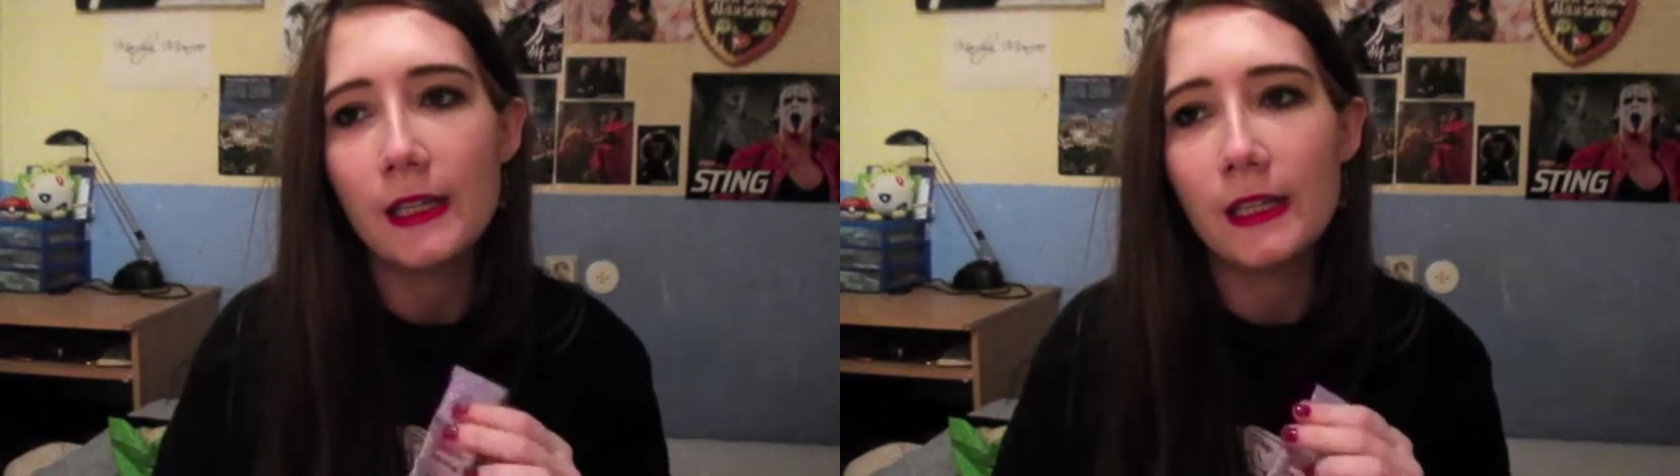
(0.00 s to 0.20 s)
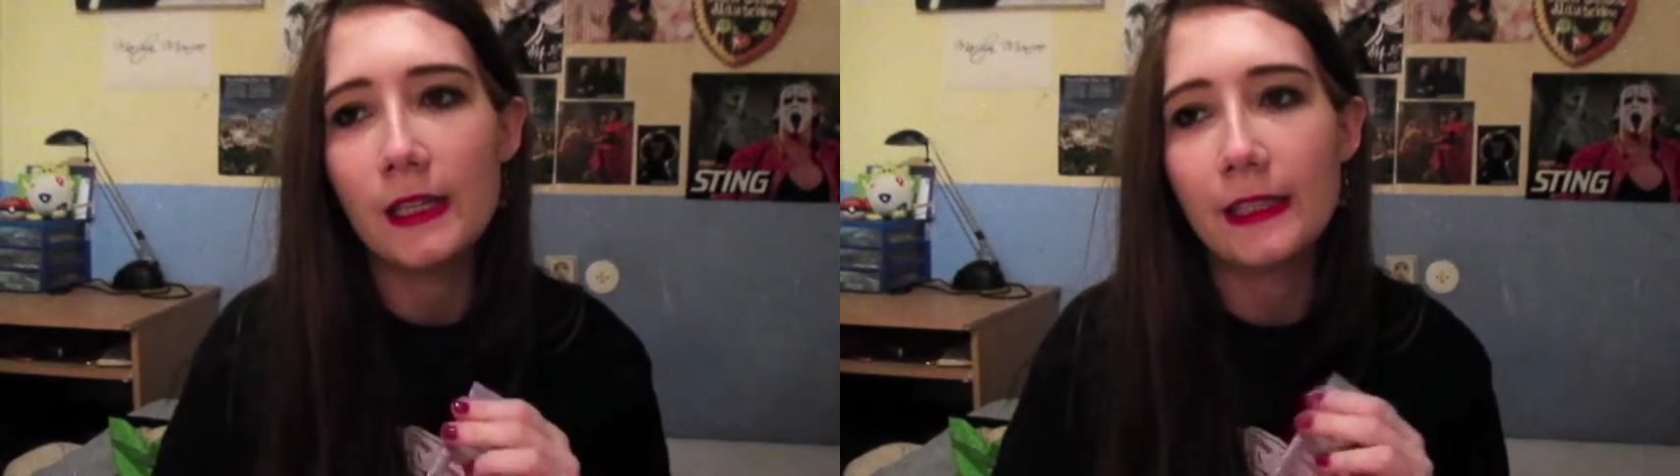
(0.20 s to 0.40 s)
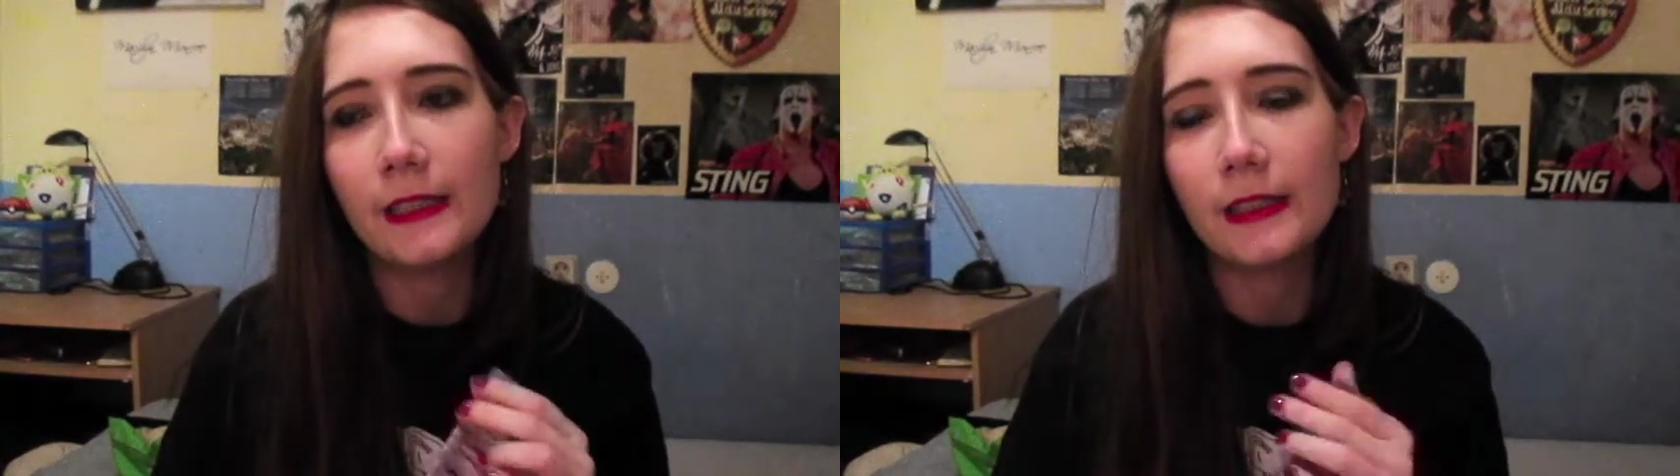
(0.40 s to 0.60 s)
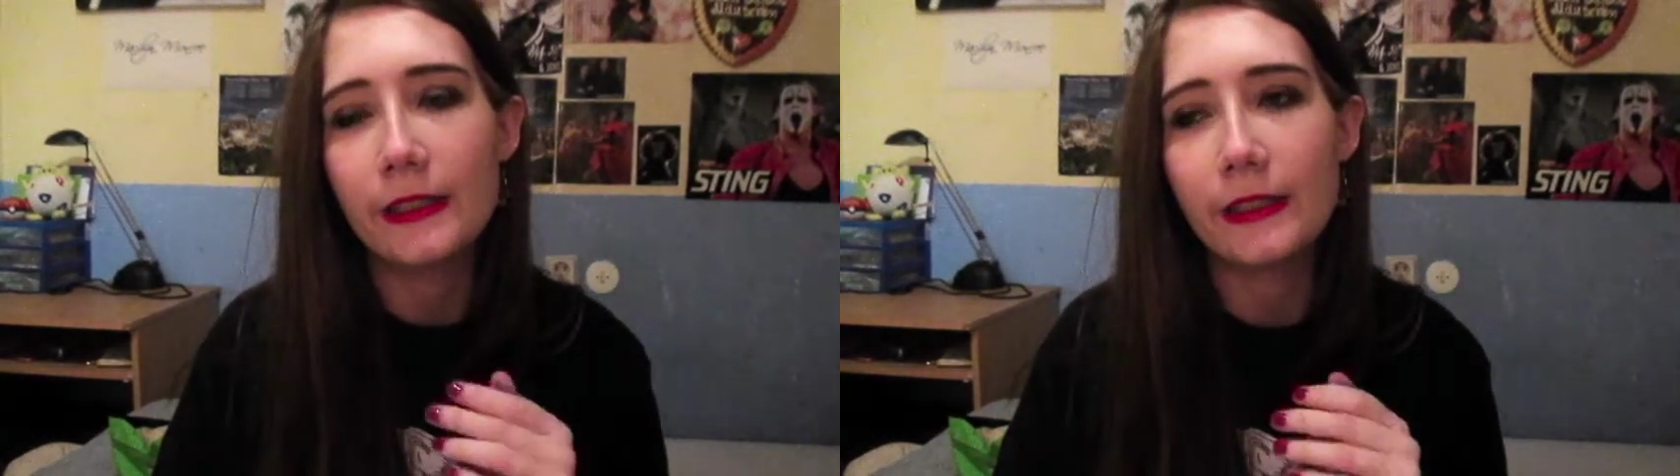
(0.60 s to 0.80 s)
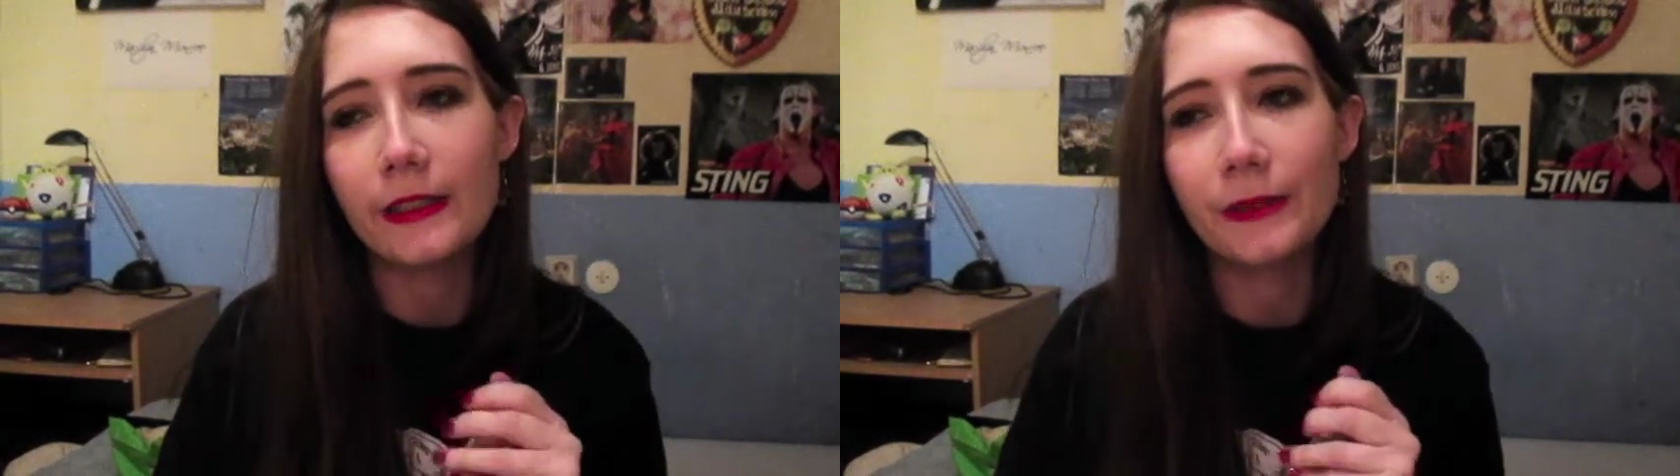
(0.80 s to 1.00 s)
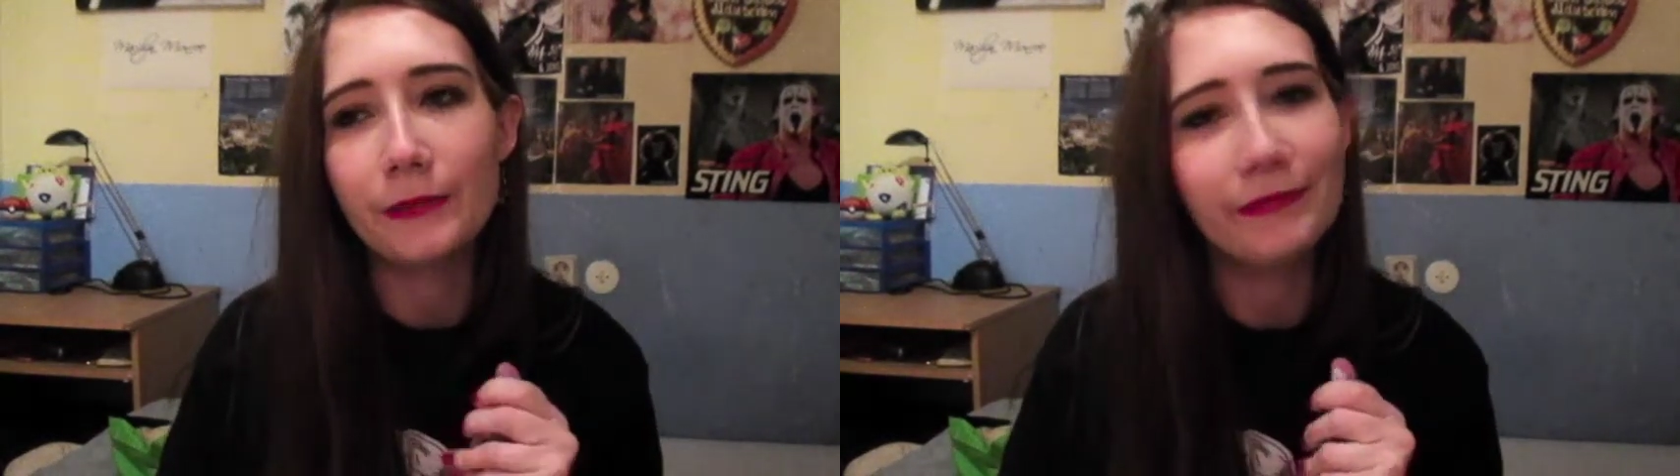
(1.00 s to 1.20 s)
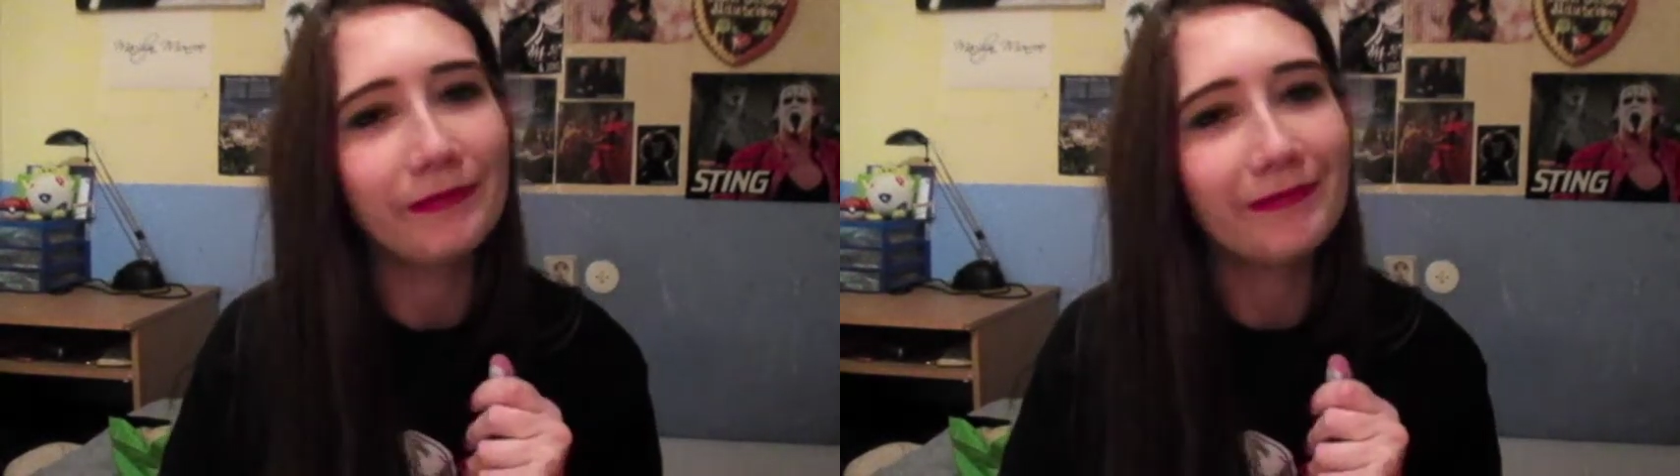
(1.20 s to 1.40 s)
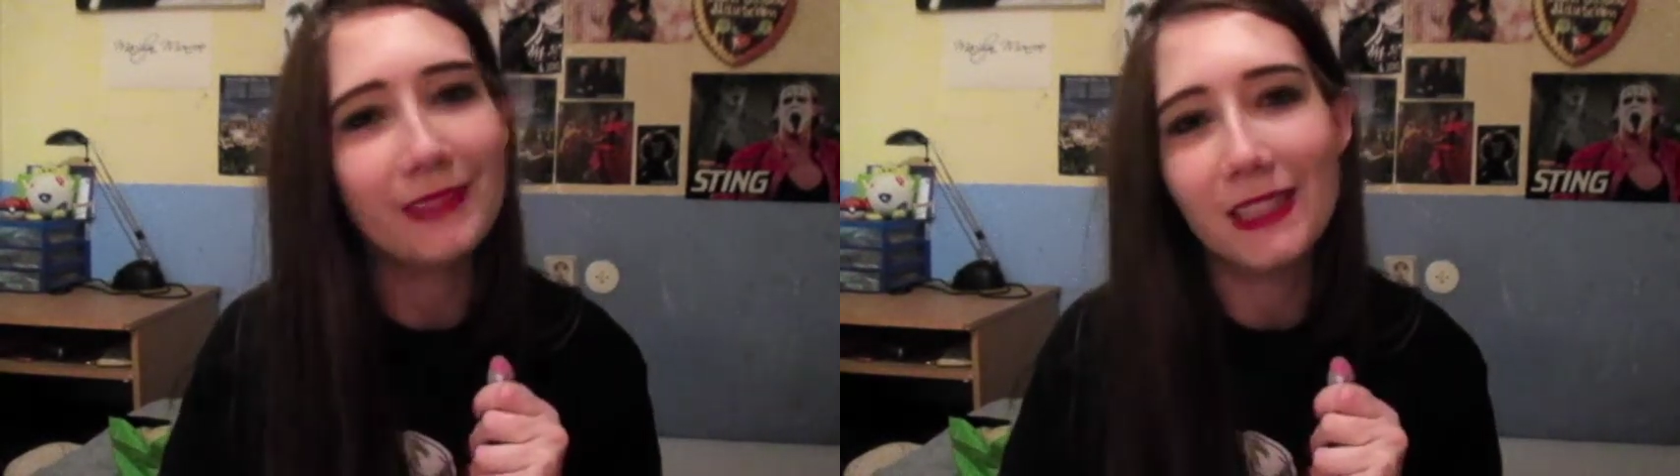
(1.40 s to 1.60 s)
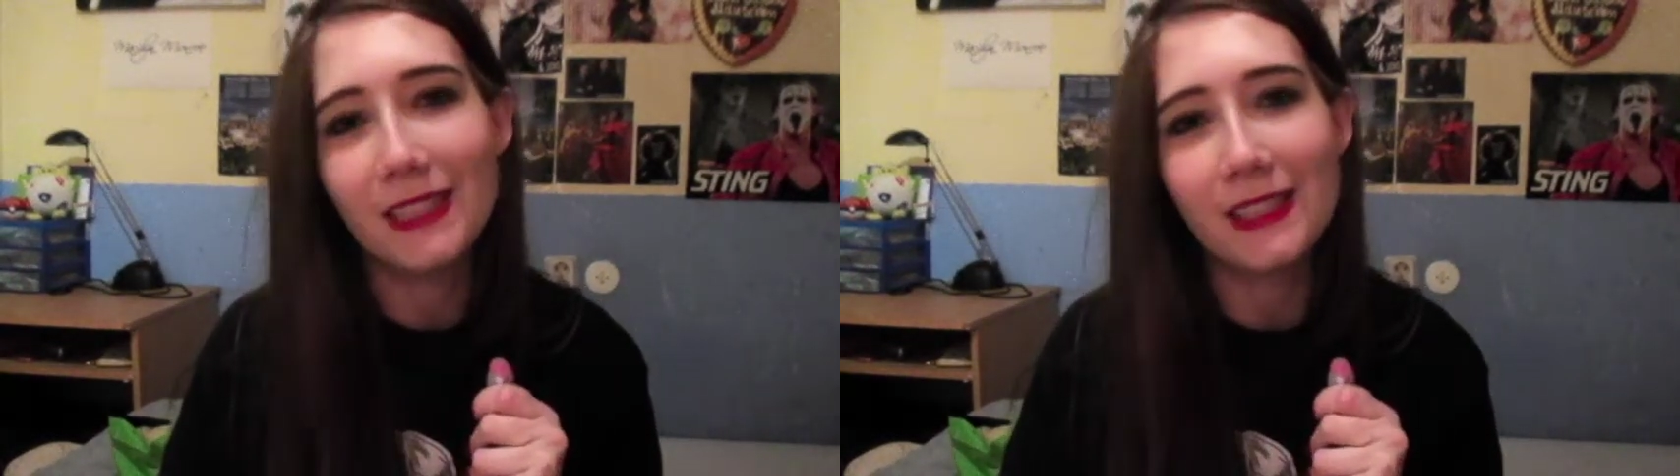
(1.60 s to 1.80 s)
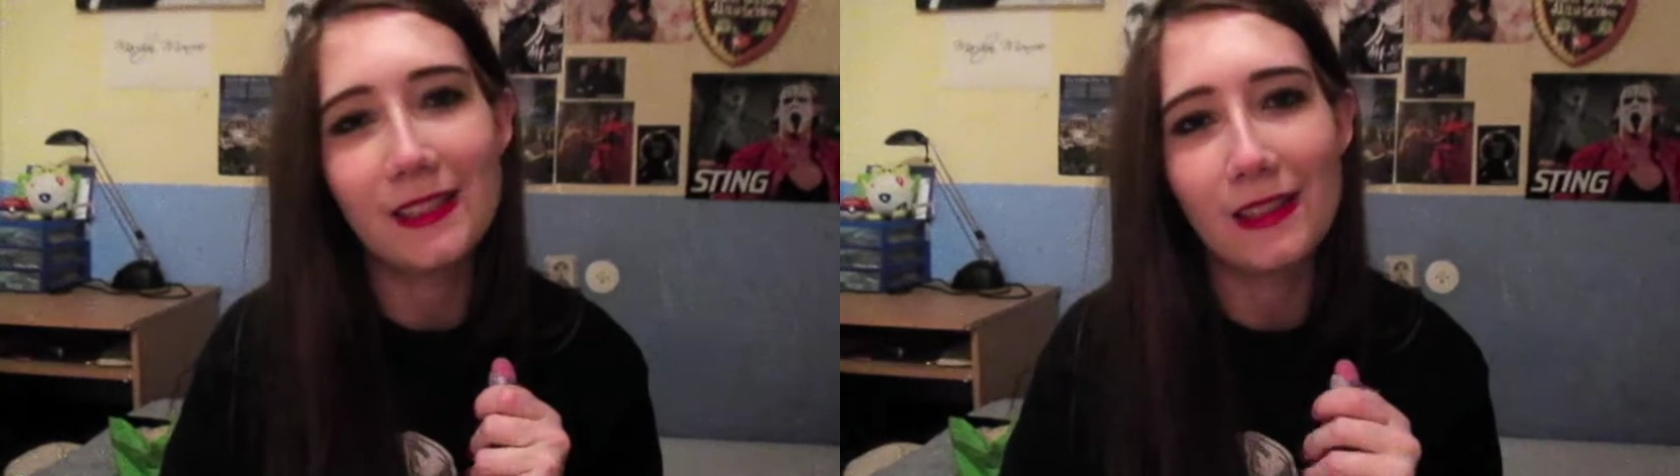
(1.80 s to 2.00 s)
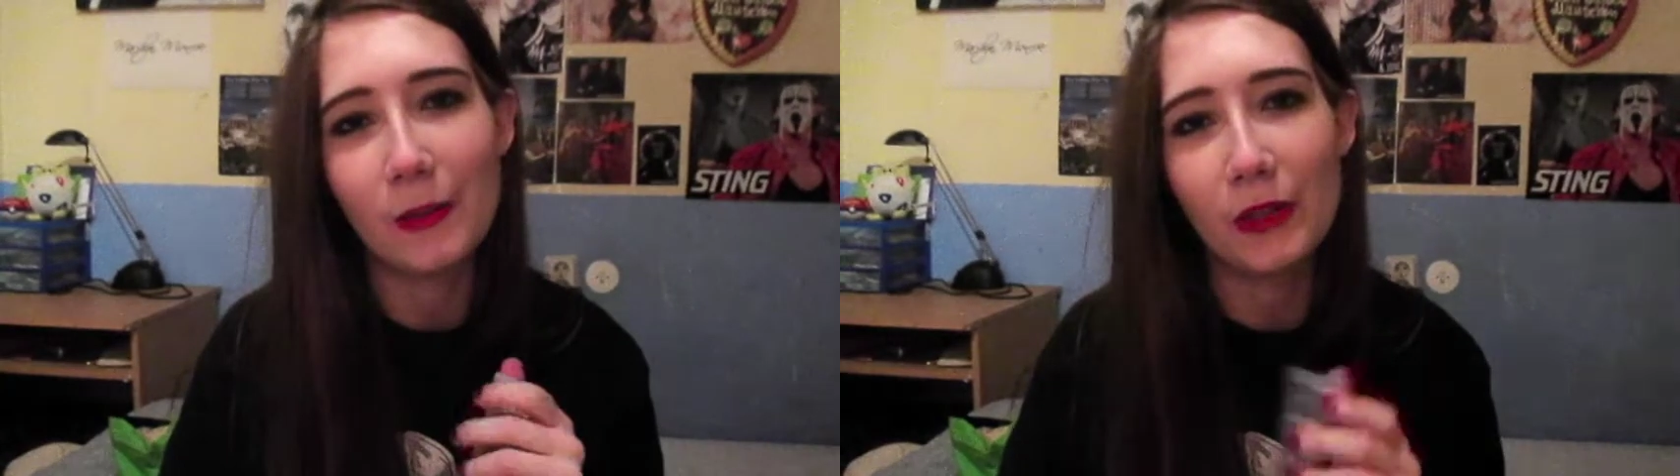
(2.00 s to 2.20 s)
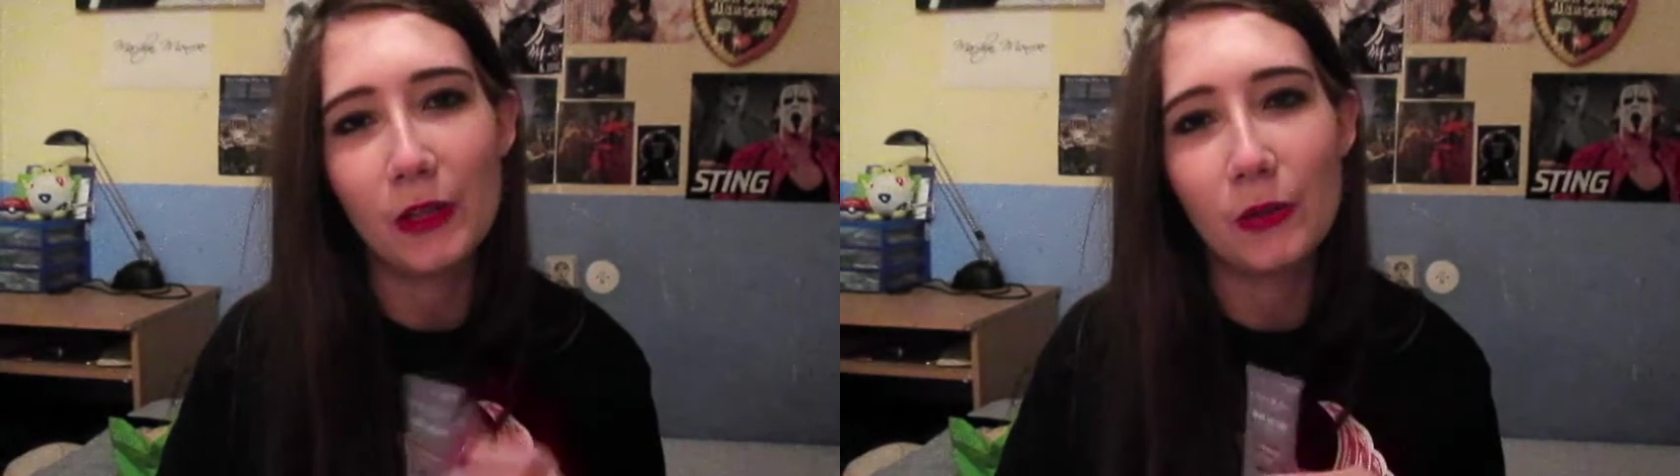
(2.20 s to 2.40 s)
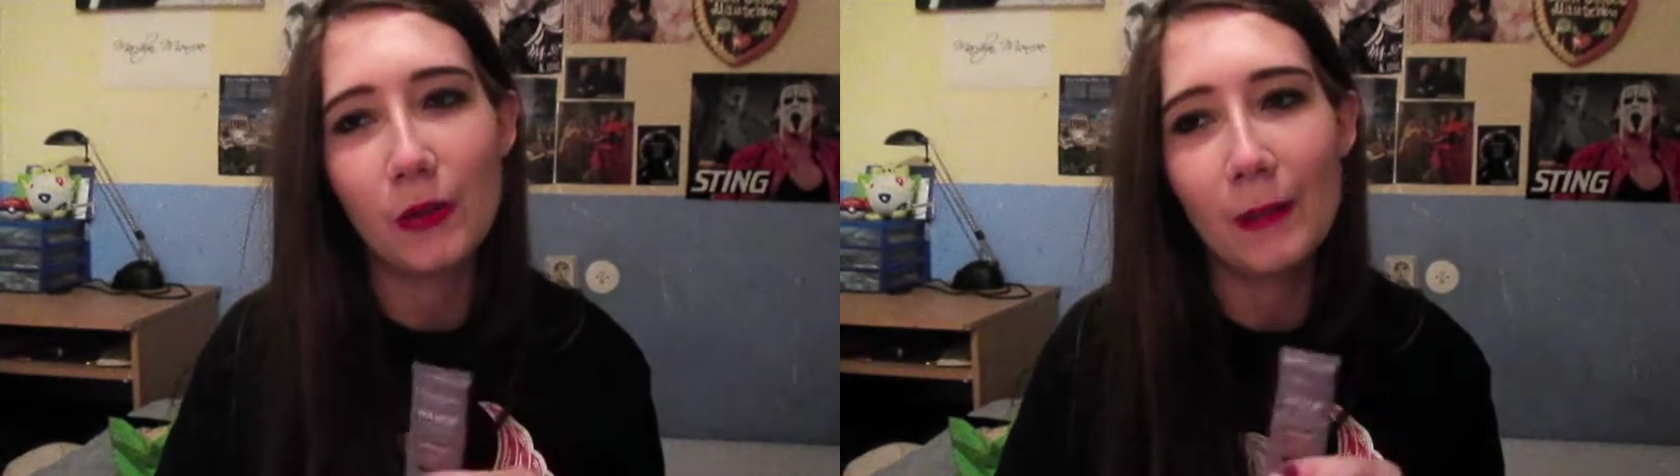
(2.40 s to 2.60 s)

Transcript: and um, it's not really cool.